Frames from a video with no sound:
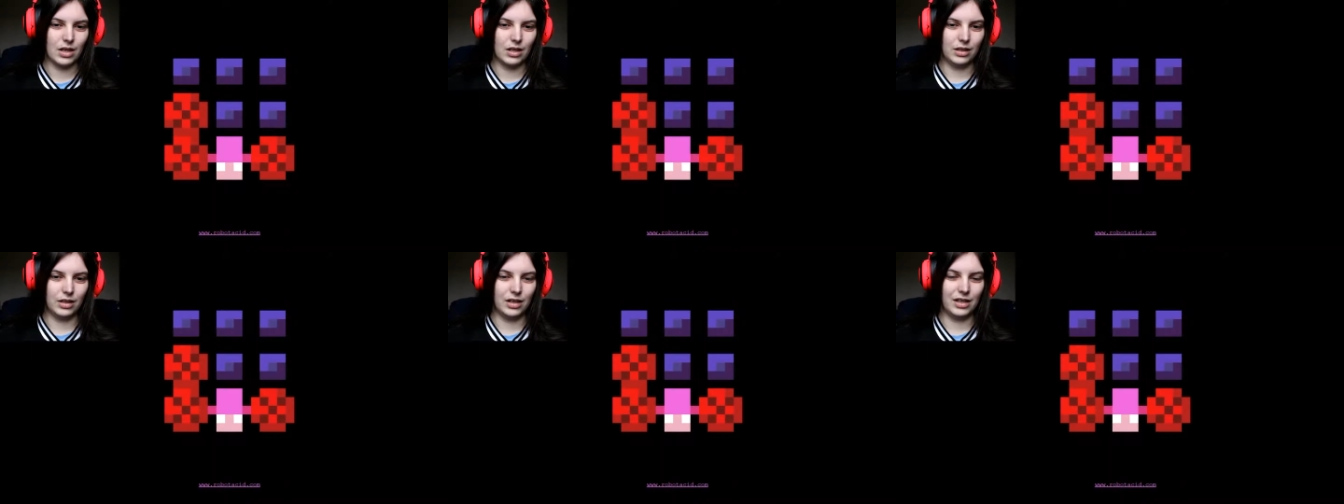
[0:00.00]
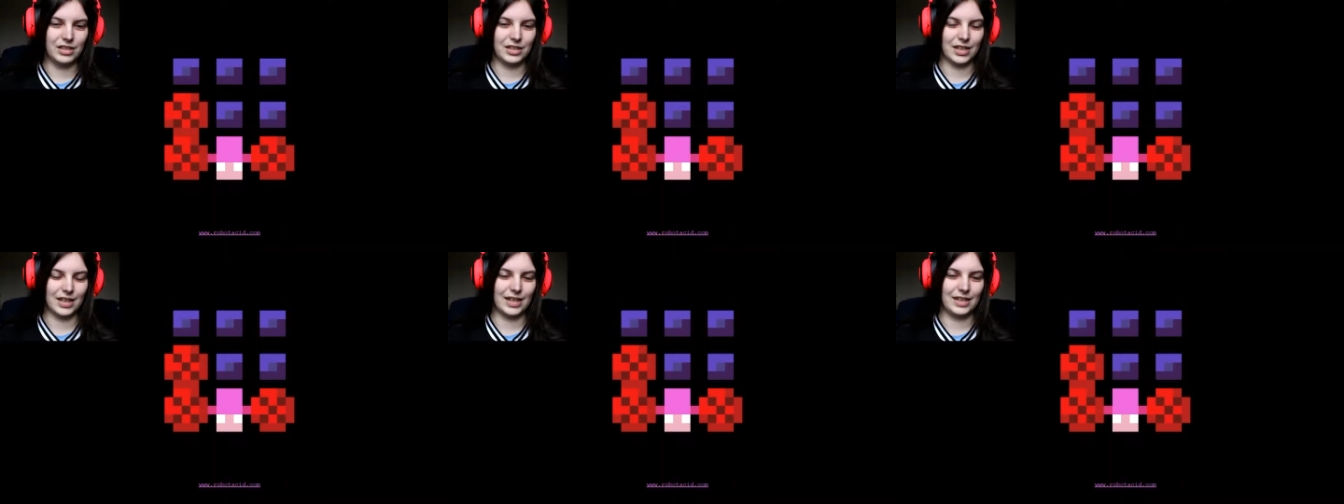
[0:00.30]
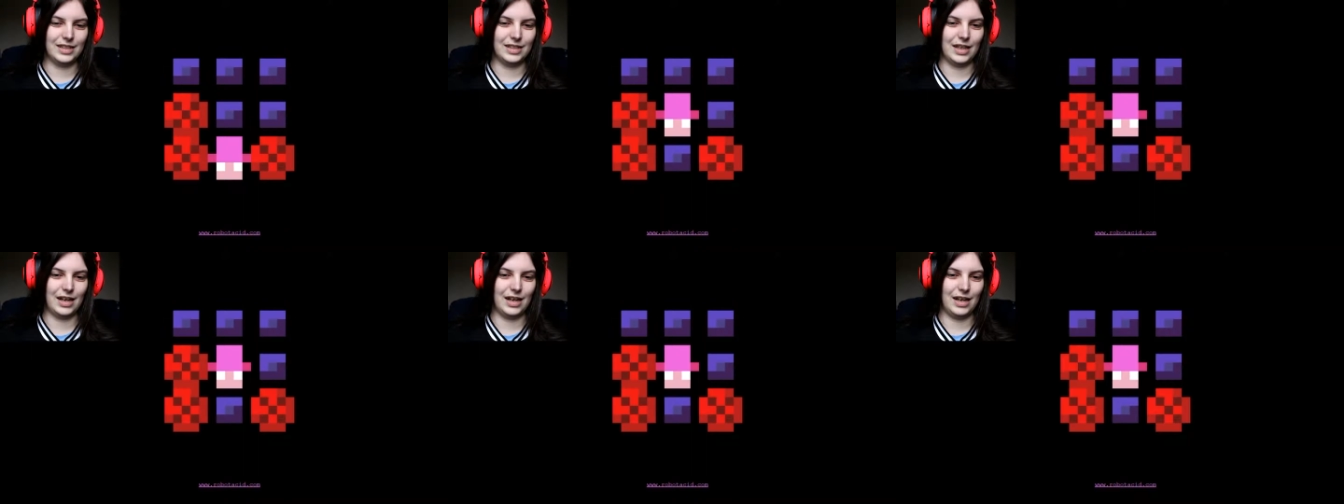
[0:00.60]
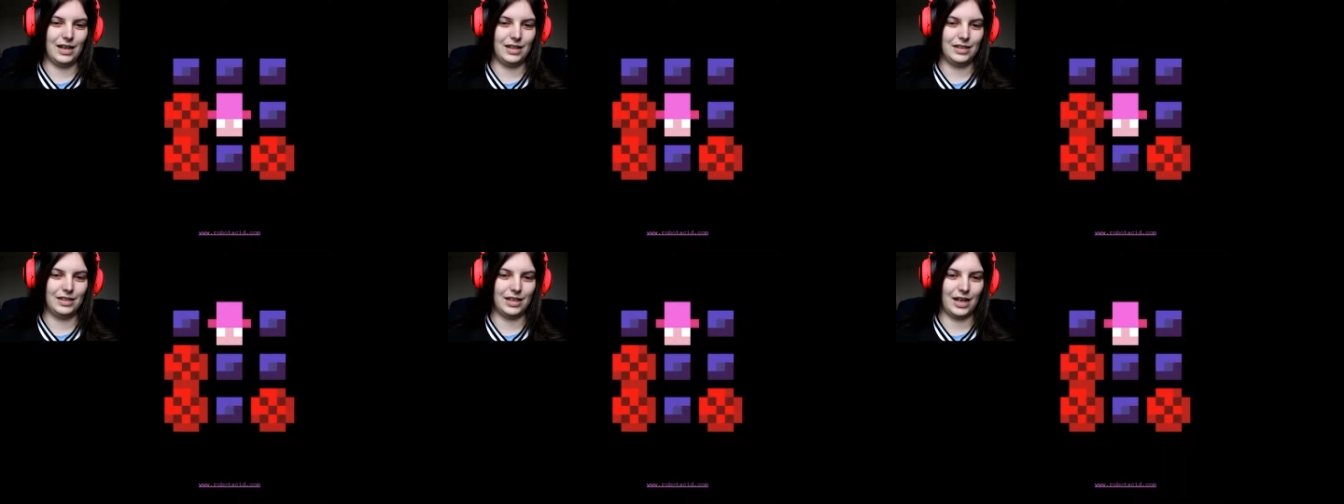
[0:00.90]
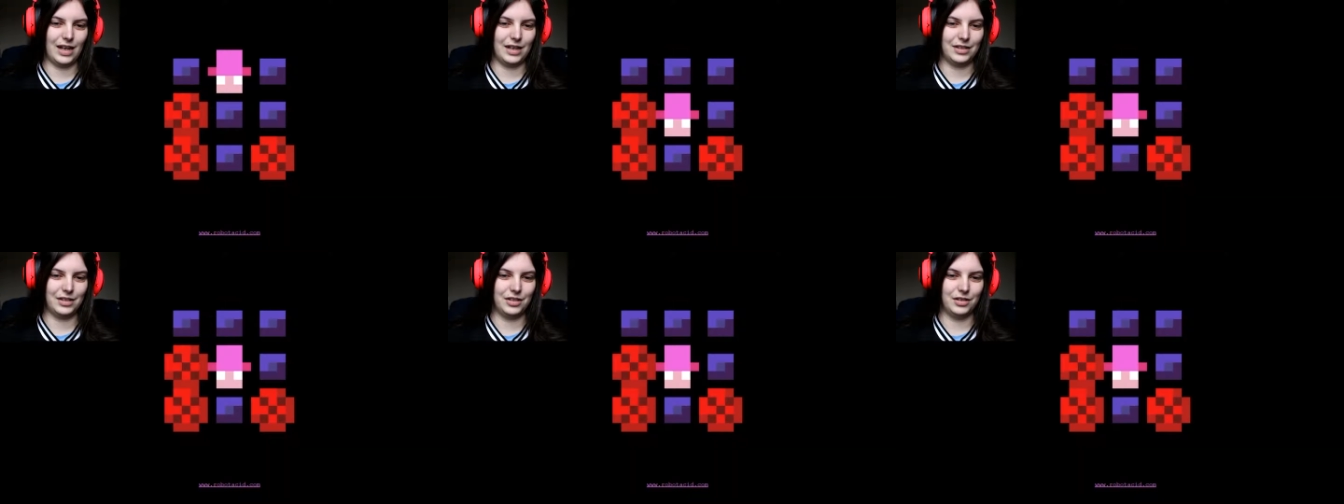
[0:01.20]
There's like a, a
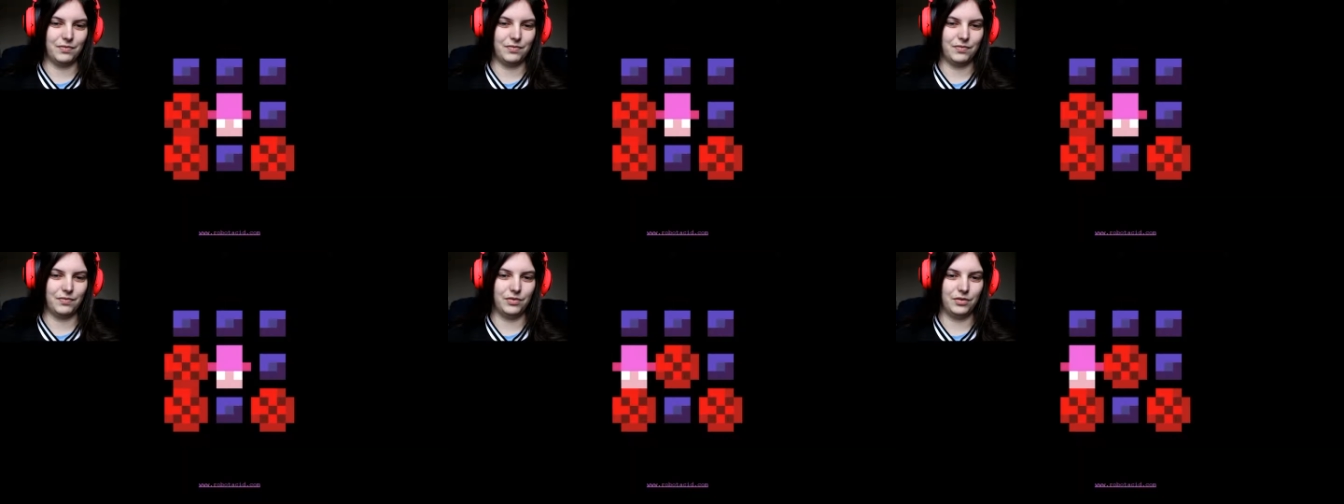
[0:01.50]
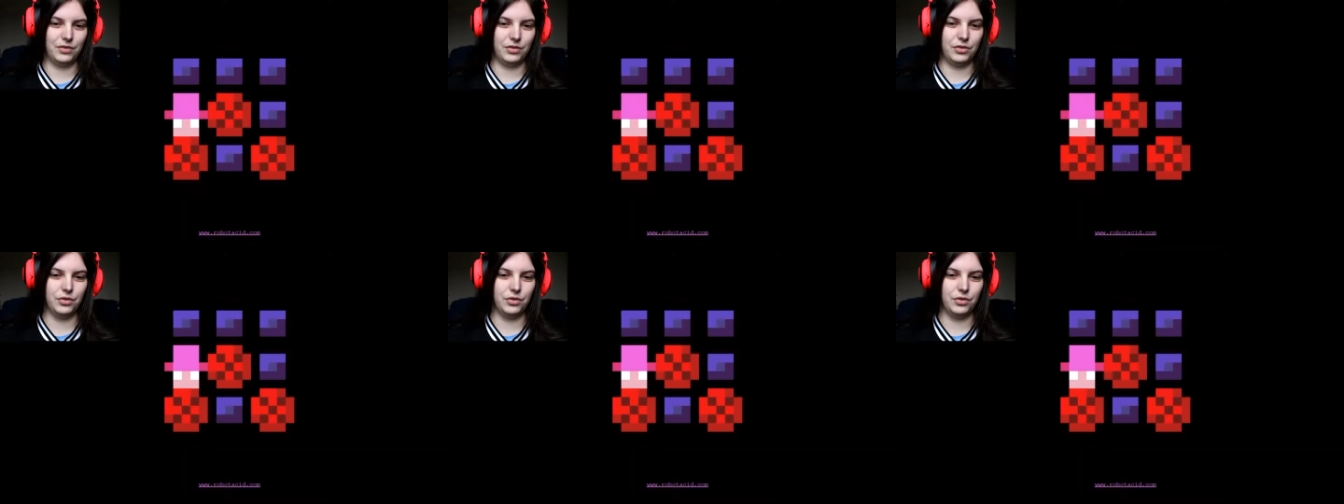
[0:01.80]
Z to